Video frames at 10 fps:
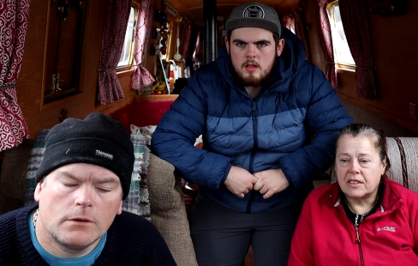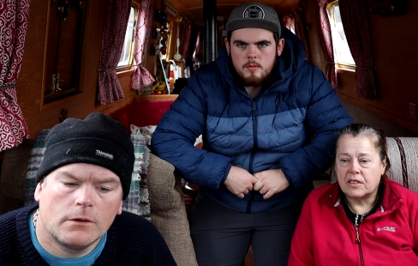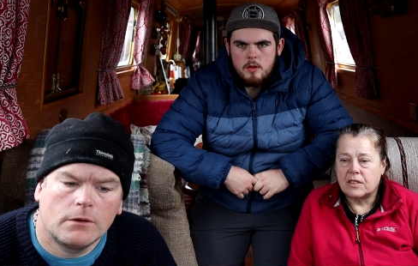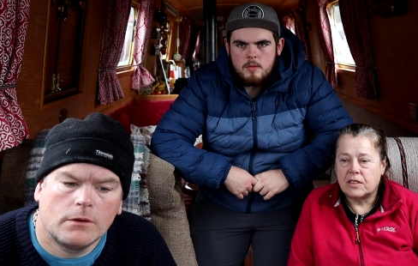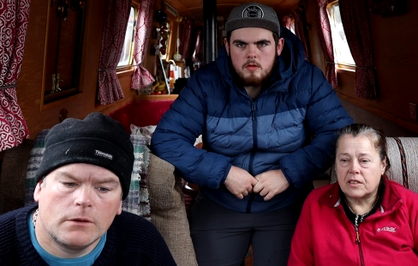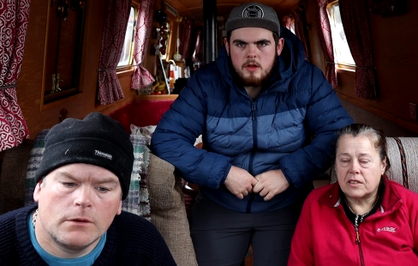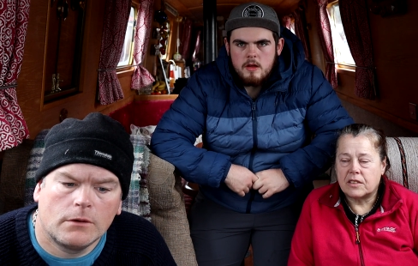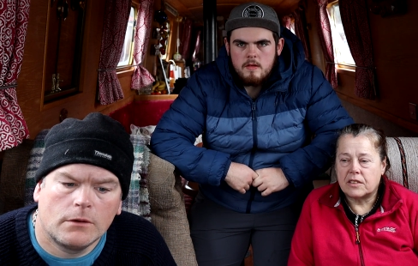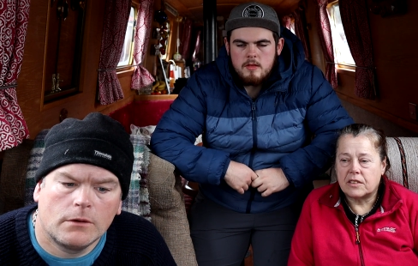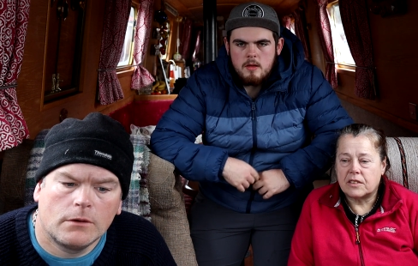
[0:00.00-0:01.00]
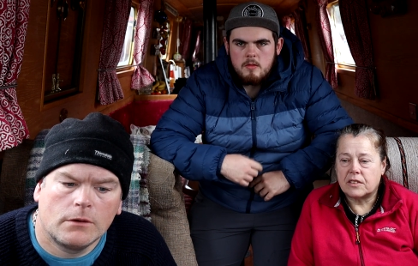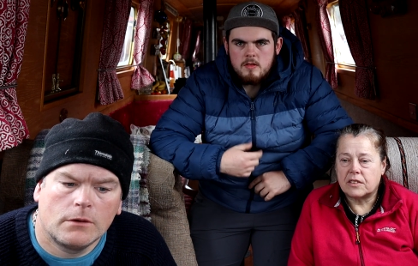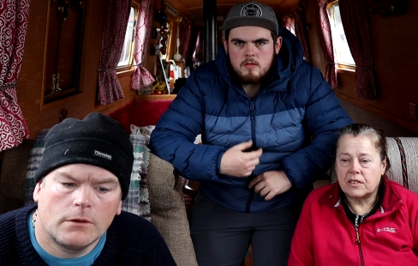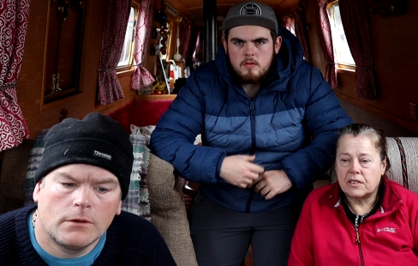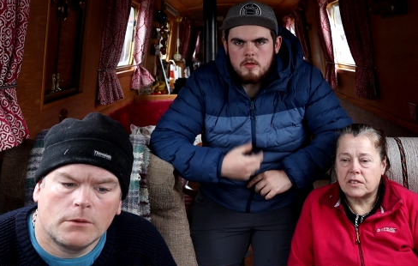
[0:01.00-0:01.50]
Speaker 1: at the moment, all you hear is that
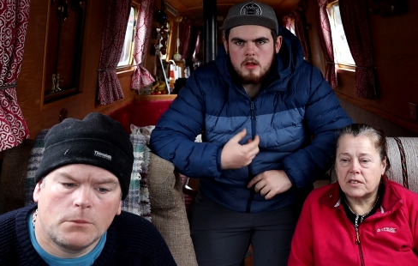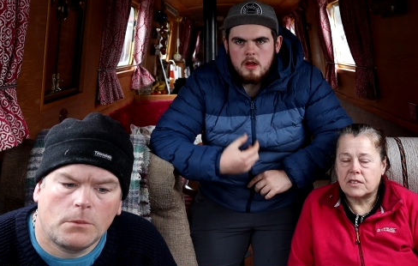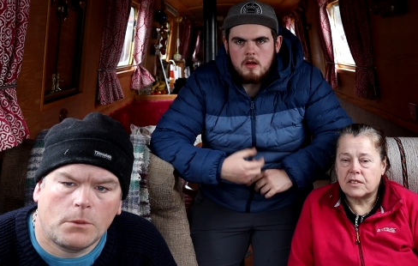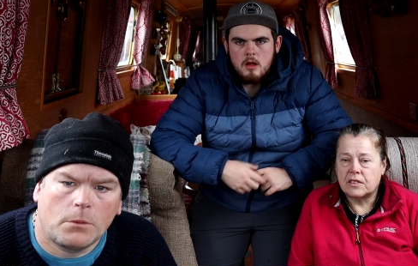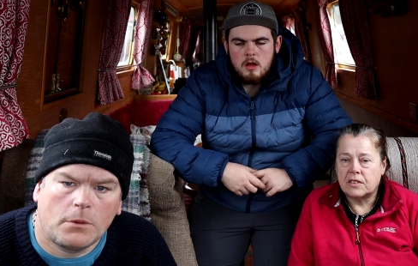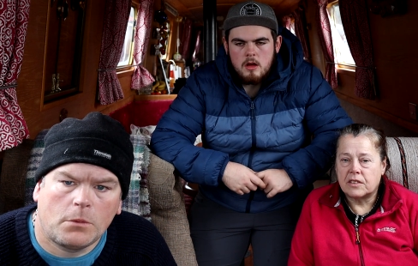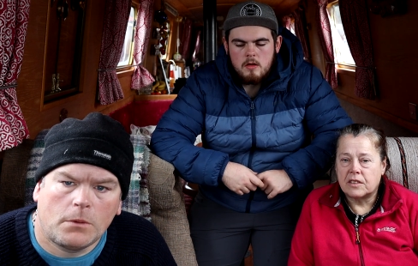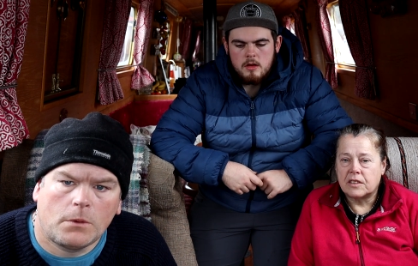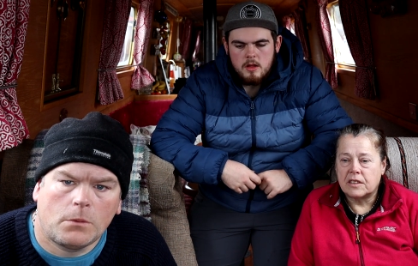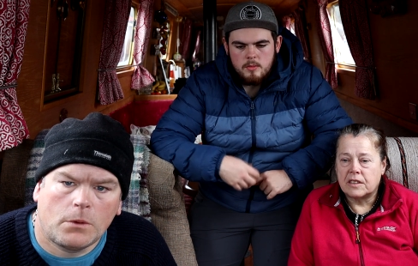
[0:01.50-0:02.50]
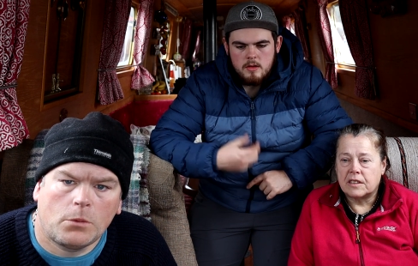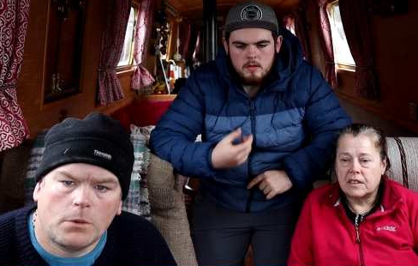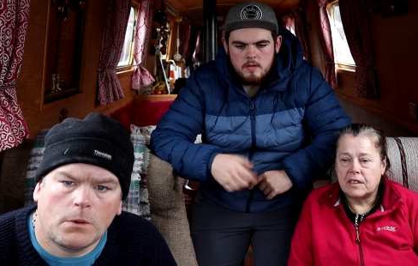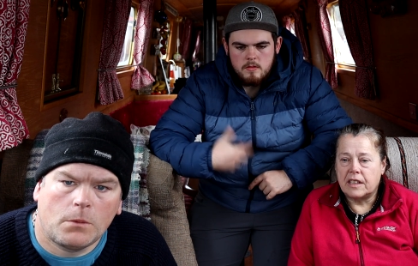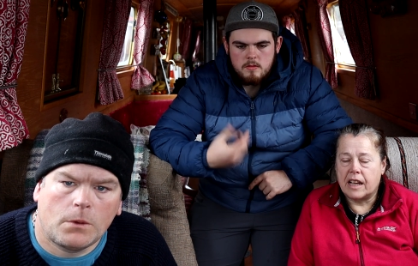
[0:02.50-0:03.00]
whistle from the
Speaker 2: alternator belt.
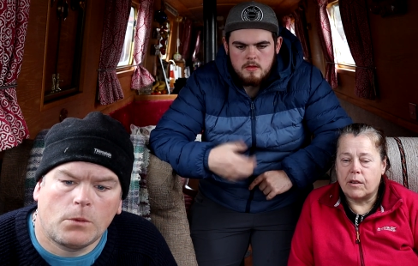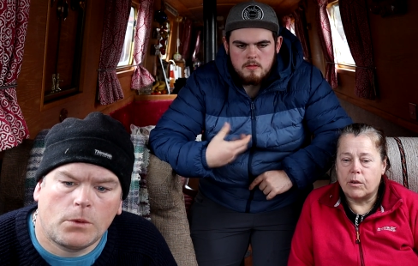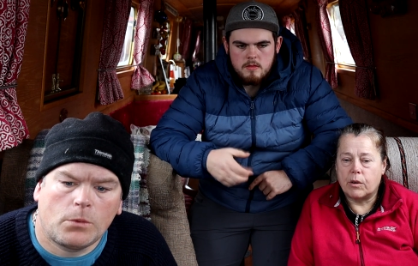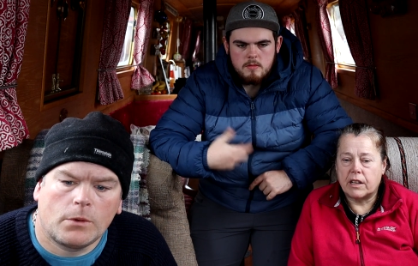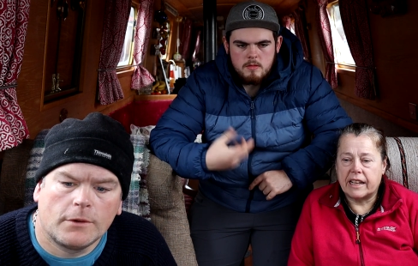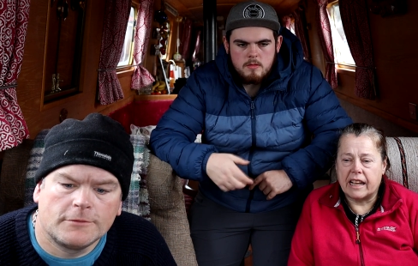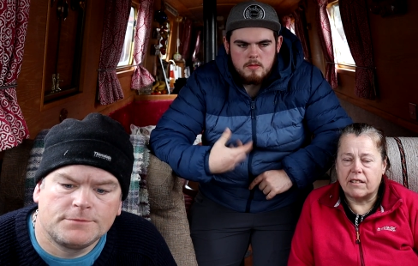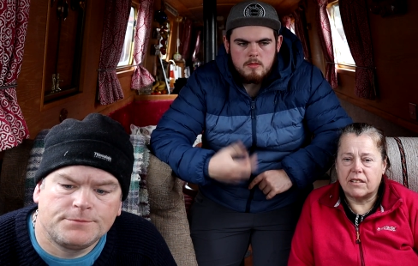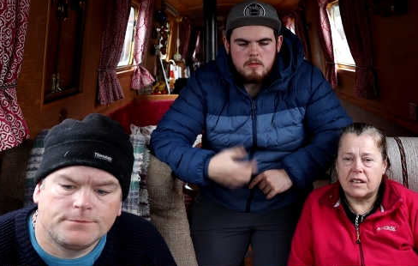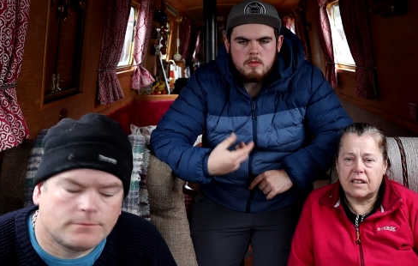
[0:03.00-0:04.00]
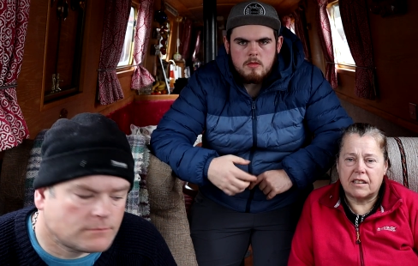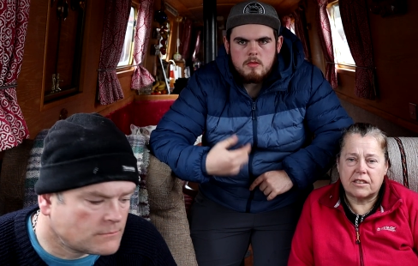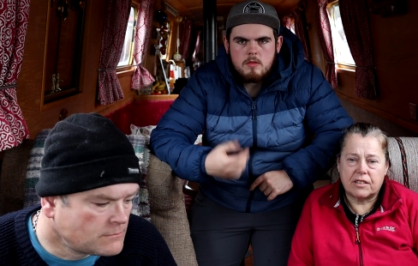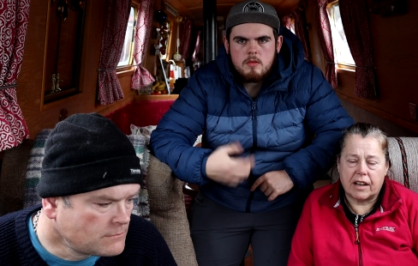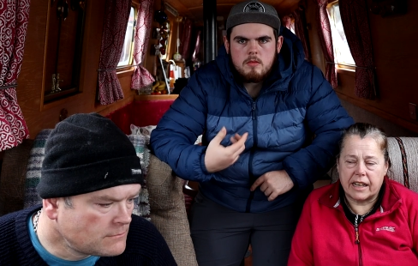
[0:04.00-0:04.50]
Yeah, we want to get. Oh,
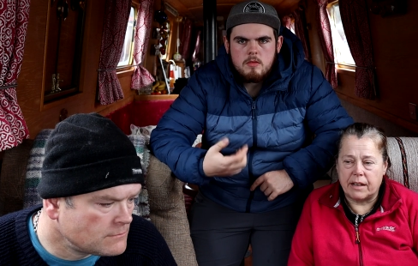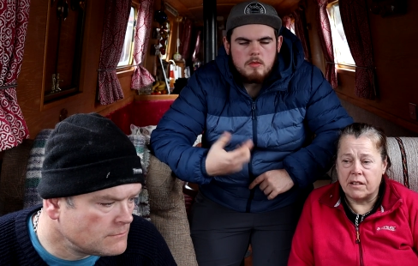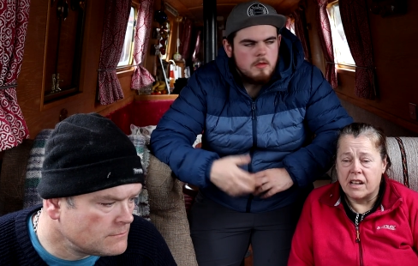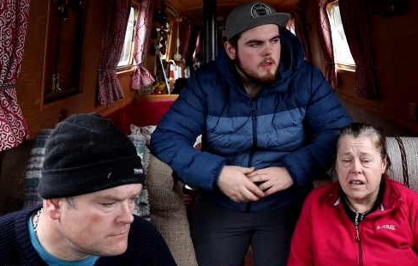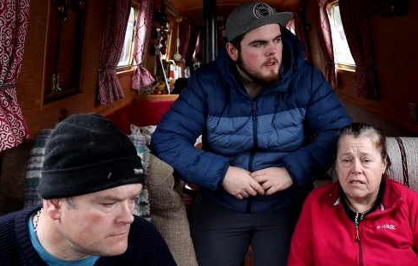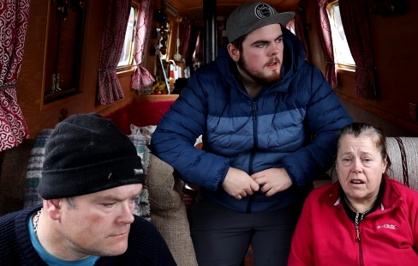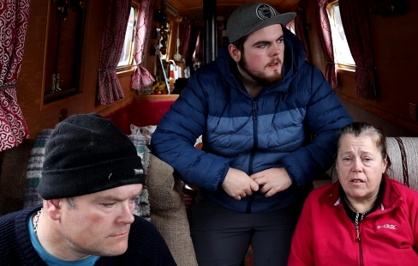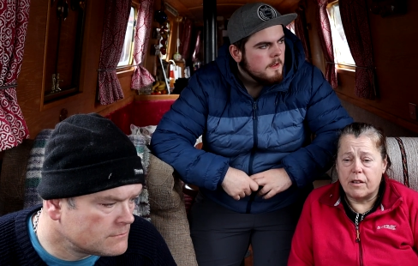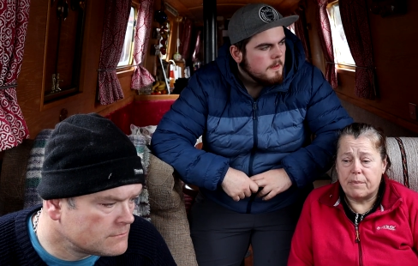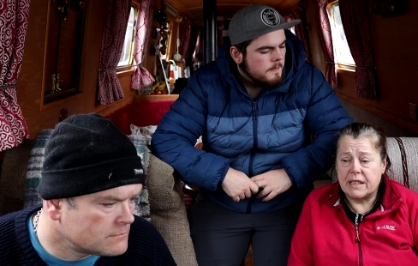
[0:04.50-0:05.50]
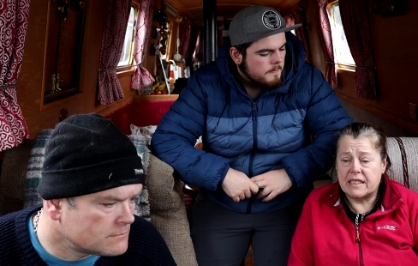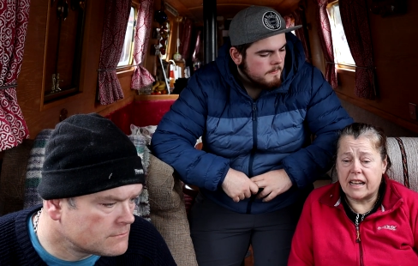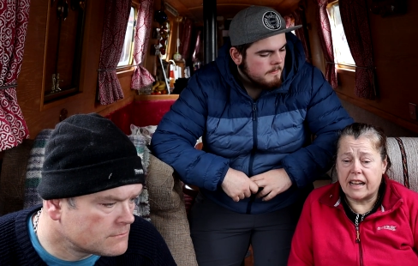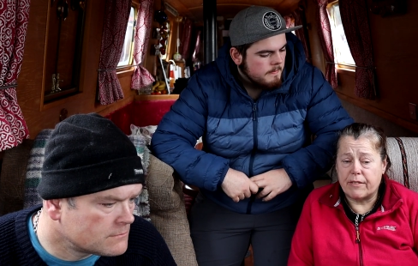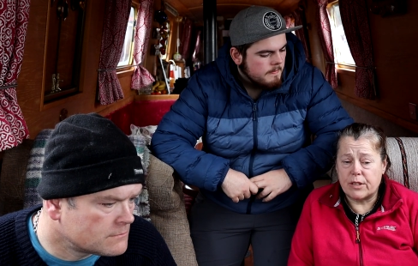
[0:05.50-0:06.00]
crikey! Well, we've been
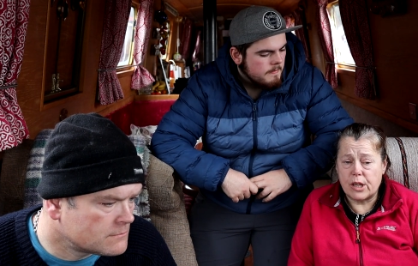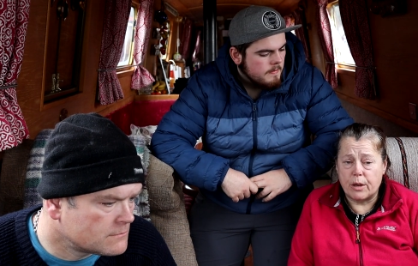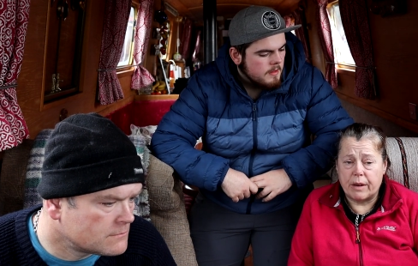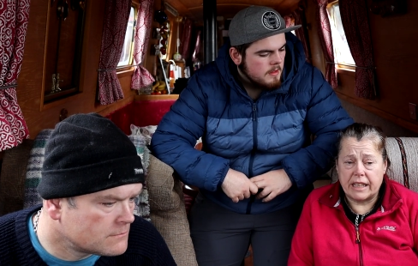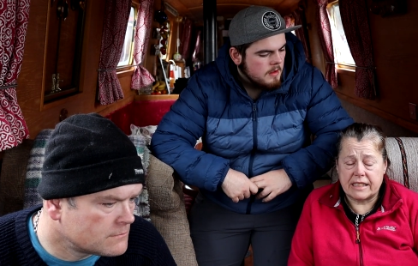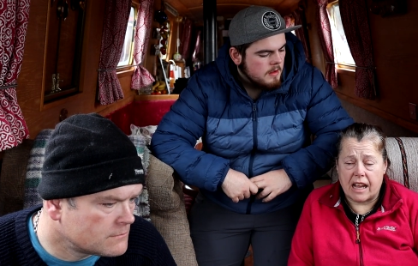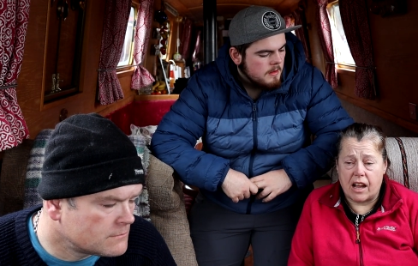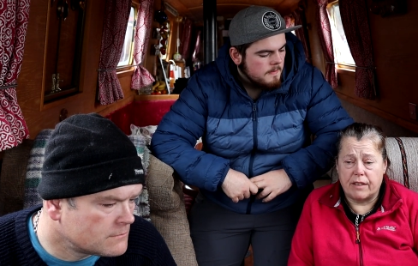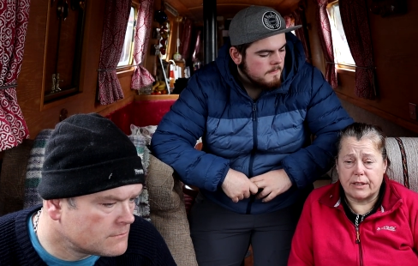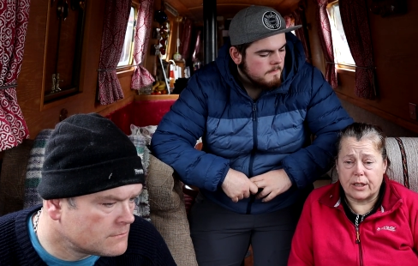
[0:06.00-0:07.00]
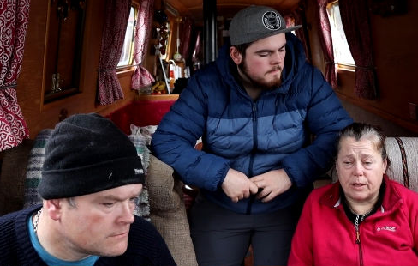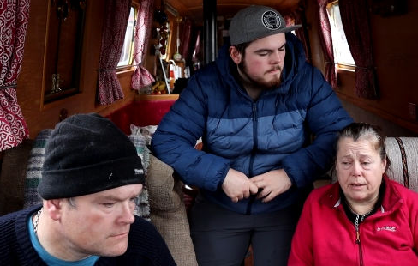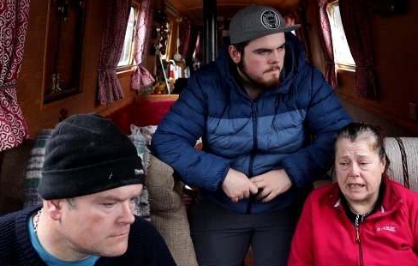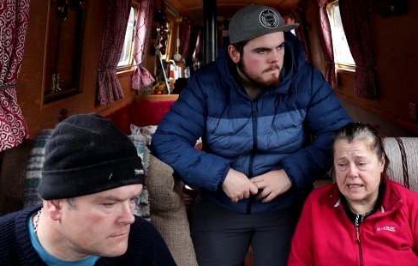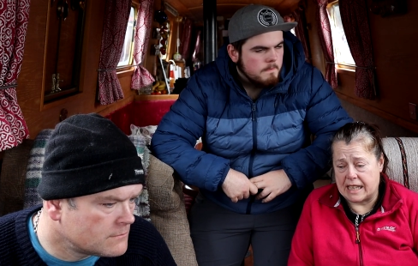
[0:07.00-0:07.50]
stuck here for 2 weeks now, over 2
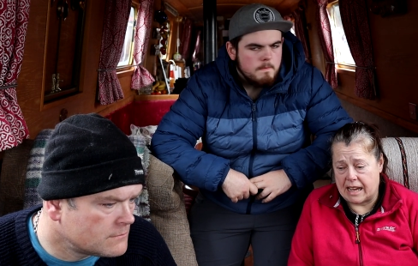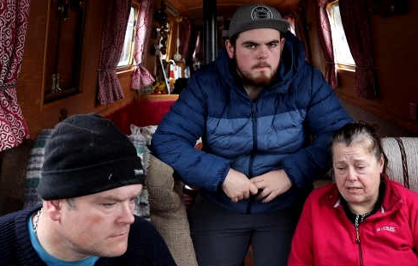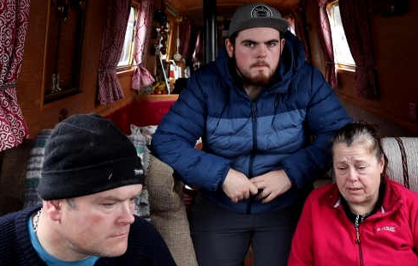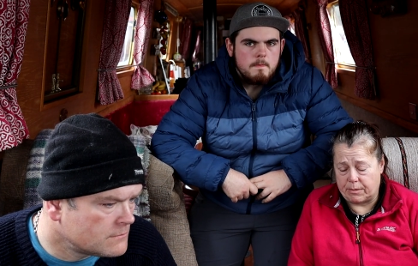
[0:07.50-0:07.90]
weeks now,